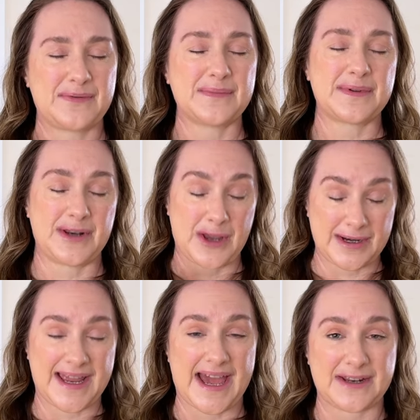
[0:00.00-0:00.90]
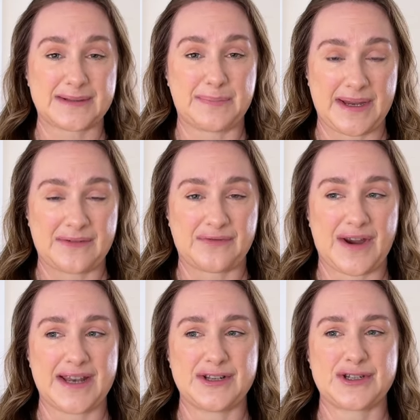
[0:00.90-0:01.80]
learning how to speak
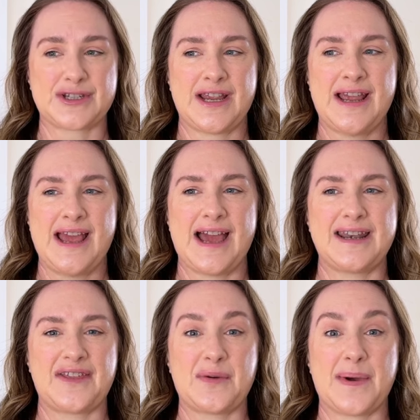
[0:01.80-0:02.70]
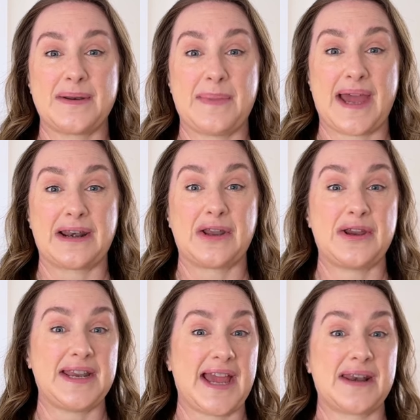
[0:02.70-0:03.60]
French. Another one about
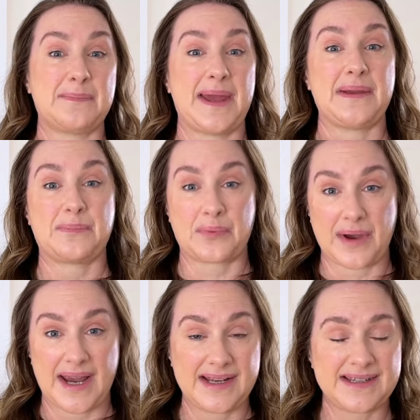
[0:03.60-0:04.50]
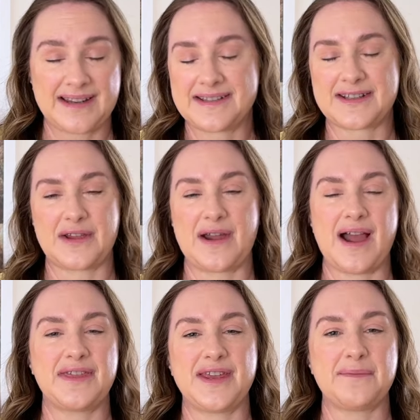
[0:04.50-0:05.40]
learning how to bake bread. So
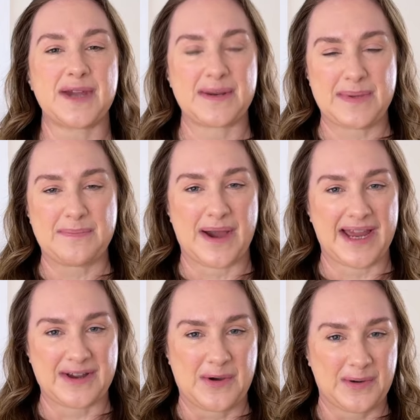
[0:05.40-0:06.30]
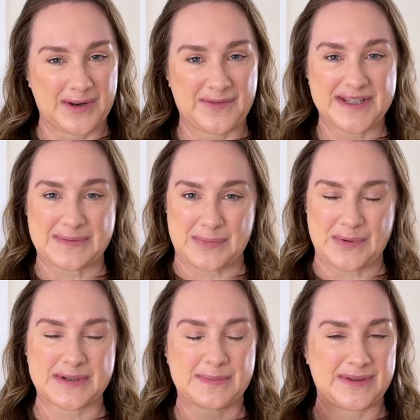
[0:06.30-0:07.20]
I think I'm going to be buying all of his
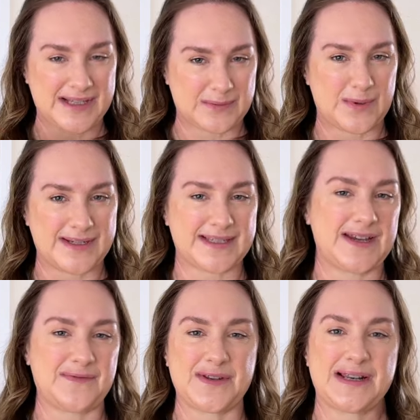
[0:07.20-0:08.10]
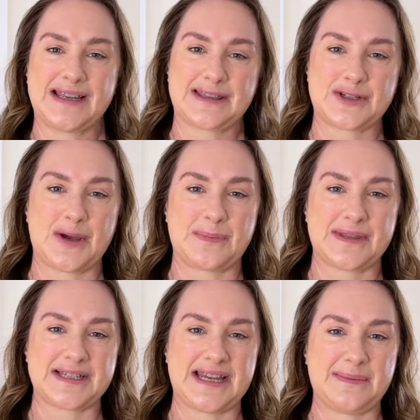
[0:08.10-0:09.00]
books, but this one is definitely at the top of the
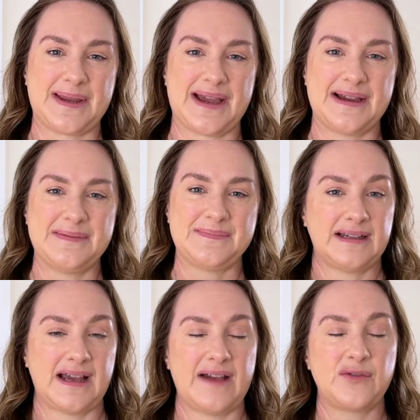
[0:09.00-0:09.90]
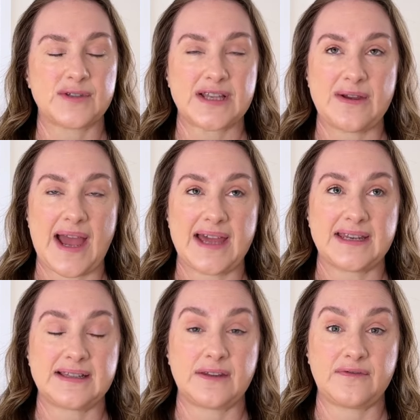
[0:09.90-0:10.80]
TBR. I've also
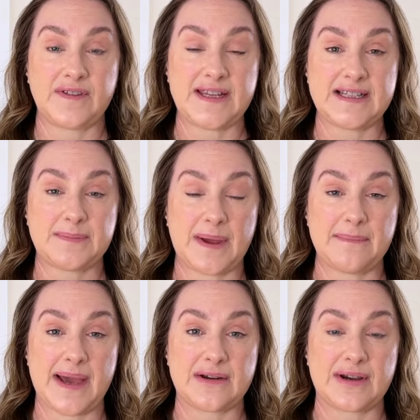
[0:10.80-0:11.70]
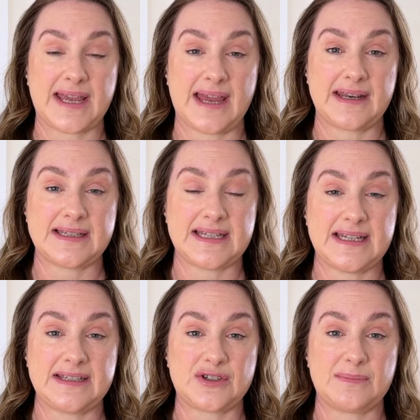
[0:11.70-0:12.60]
added The Feast by Margaret
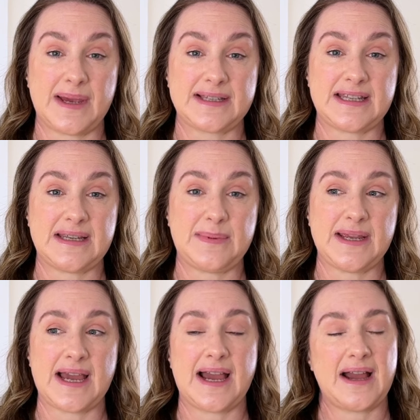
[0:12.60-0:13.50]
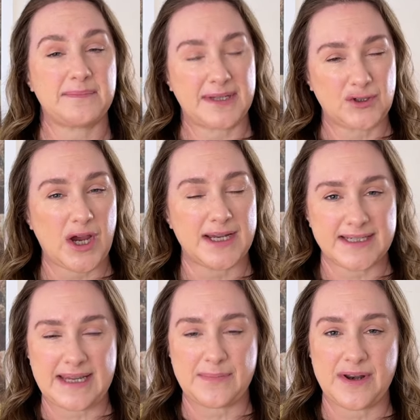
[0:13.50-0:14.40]
Kennedy to my TBR. I'm trying to
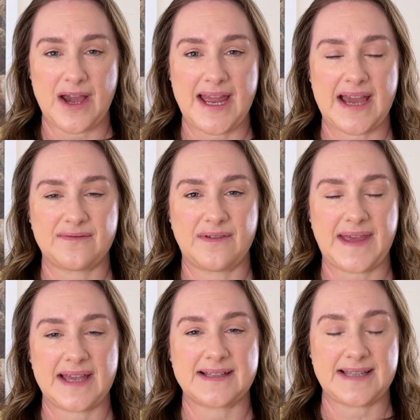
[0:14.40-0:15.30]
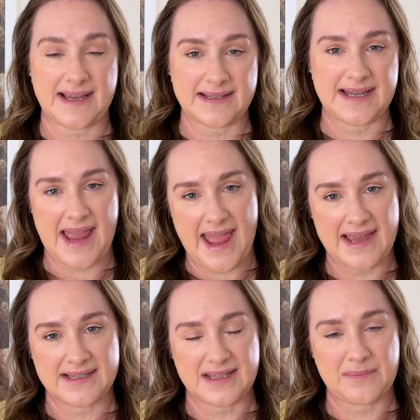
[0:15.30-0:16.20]
keep an eye out for that
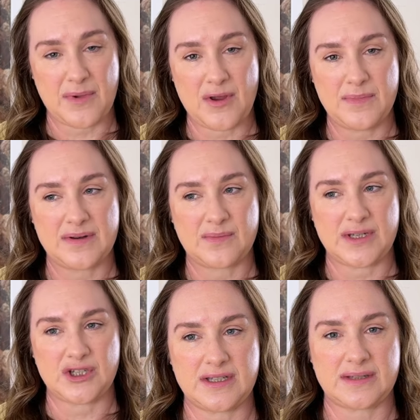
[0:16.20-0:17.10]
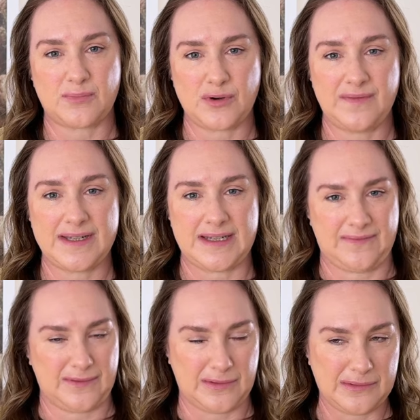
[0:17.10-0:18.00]
secondhand at the moment, which proving
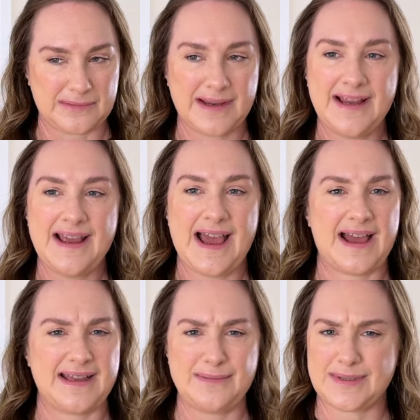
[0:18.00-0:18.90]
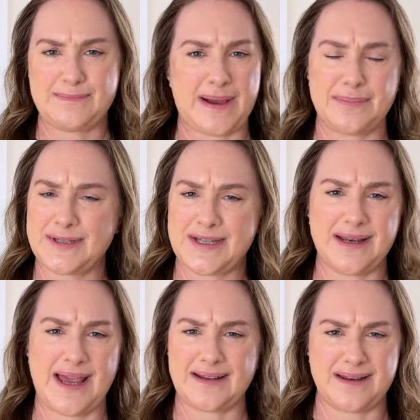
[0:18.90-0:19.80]
difficult. It was published in
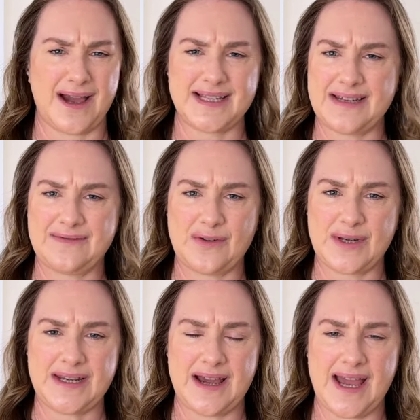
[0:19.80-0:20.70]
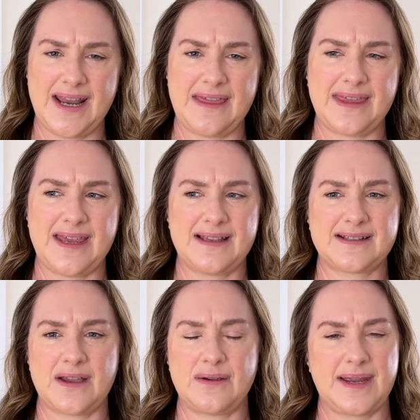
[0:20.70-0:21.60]
like 1949, I think.
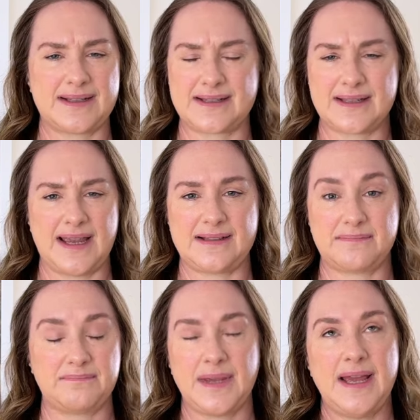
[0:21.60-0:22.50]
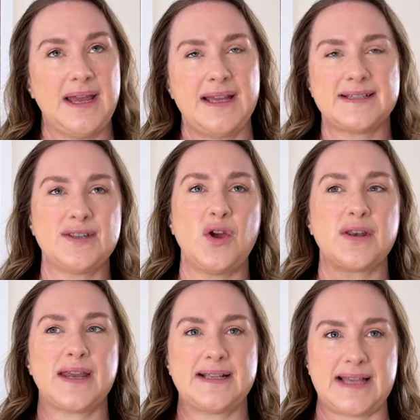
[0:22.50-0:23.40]
So it's
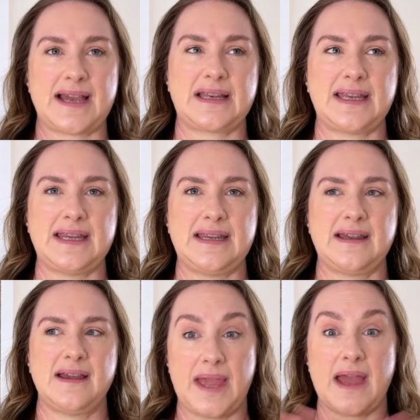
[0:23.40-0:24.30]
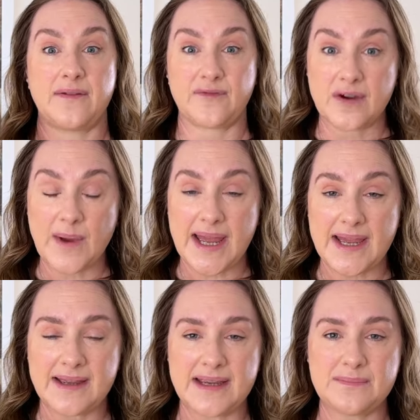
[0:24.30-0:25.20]
not exactly
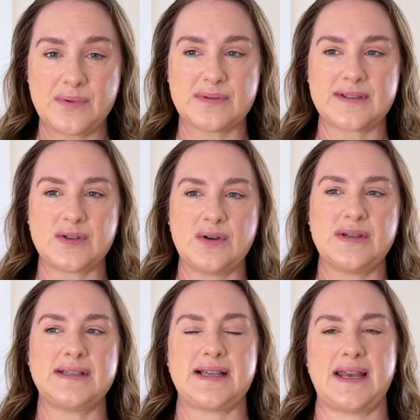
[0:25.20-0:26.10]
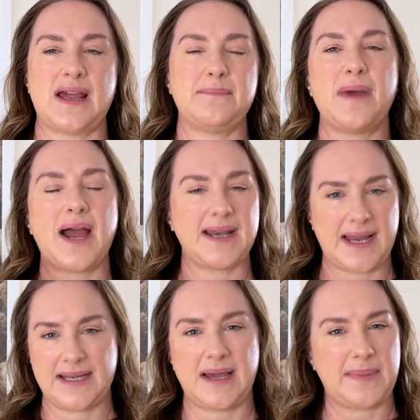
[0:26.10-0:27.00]
everywhere in bookstores, and I might
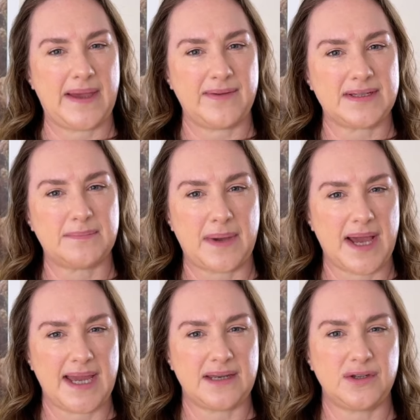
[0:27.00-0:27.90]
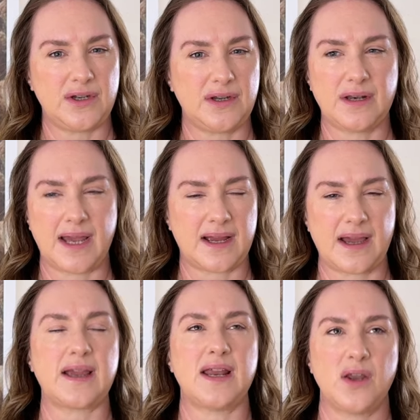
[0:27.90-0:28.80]
end up having to buy it new. Like,
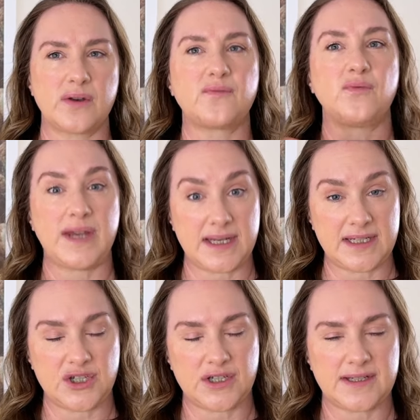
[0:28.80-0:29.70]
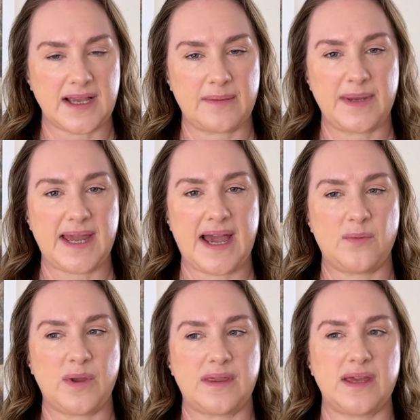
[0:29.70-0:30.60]
a lot of re-editions are coming out
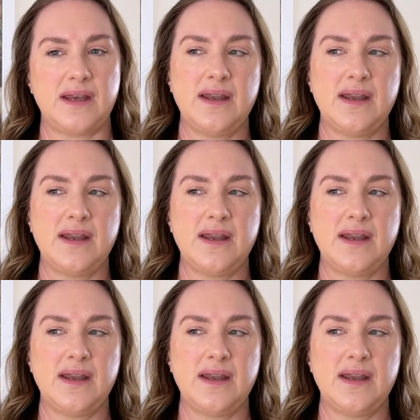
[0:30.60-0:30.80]
with it.